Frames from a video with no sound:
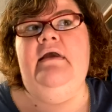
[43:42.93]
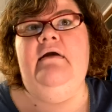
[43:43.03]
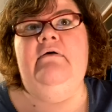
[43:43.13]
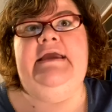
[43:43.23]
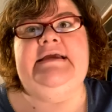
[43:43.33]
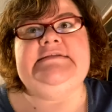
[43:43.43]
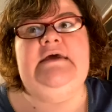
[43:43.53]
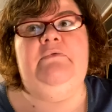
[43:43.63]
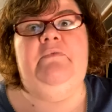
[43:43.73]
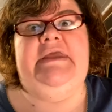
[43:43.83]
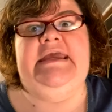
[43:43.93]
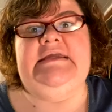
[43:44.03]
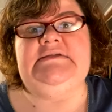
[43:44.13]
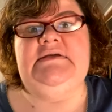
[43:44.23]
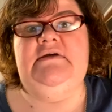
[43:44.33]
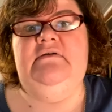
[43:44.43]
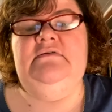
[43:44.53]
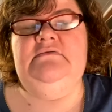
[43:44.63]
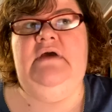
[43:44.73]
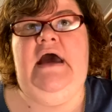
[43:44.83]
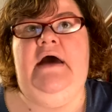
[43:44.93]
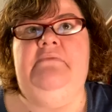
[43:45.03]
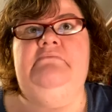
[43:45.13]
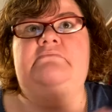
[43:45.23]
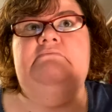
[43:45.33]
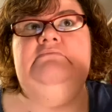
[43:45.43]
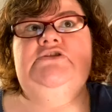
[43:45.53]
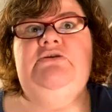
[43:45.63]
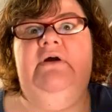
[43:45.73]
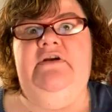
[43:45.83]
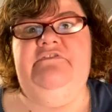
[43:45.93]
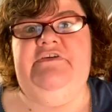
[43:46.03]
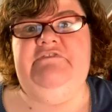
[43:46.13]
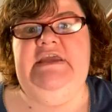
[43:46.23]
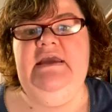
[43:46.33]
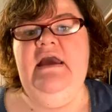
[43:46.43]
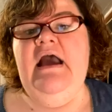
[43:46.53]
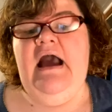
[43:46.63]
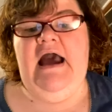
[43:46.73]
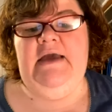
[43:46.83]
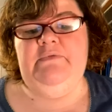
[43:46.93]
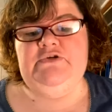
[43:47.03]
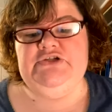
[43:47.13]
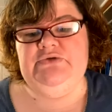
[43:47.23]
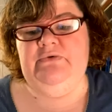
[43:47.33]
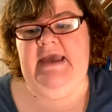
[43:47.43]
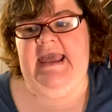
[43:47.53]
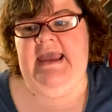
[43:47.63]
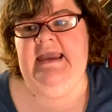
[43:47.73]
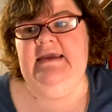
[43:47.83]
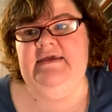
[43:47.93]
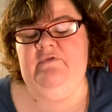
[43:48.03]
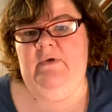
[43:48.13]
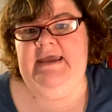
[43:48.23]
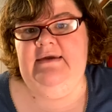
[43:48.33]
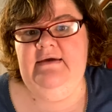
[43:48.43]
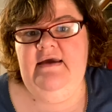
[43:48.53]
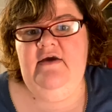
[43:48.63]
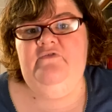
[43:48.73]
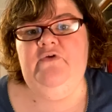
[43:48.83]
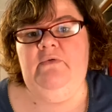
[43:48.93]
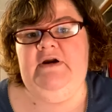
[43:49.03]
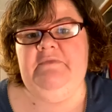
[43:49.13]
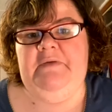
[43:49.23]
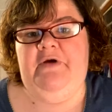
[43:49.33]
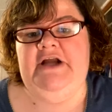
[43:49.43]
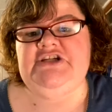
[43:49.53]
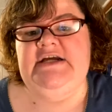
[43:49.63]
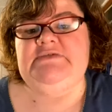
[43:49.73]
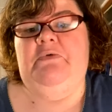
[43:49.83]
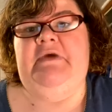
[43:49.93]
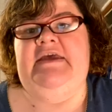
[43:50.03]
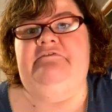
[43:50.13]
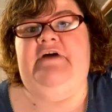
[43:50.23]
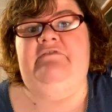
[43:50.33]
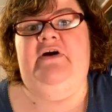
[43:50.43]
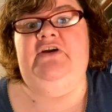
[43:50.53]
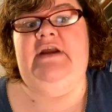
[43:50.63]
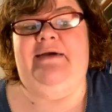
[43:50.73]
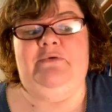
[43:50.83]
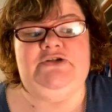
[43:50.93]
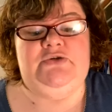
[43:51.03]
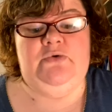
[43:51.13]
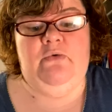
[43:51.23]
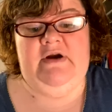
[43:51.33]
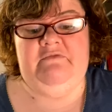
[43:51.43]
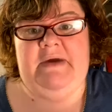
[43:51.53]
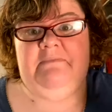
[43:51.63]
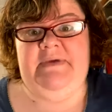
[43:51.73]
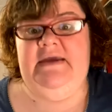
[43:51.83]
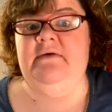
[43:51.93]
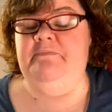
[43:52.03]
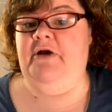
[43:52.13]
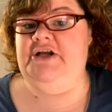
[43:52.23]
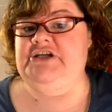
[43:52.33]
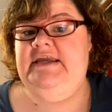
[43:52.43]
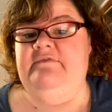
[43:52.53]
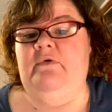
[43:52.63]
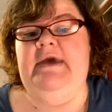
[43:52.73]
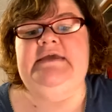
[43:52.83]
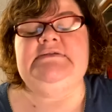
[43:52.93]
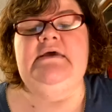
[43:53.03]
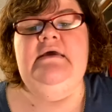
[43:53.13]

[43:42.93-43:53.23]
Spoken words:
I said, when we hit 250, I will do a giveaway for one of my projects. When we hit 500, I will do one of my big project giveaways.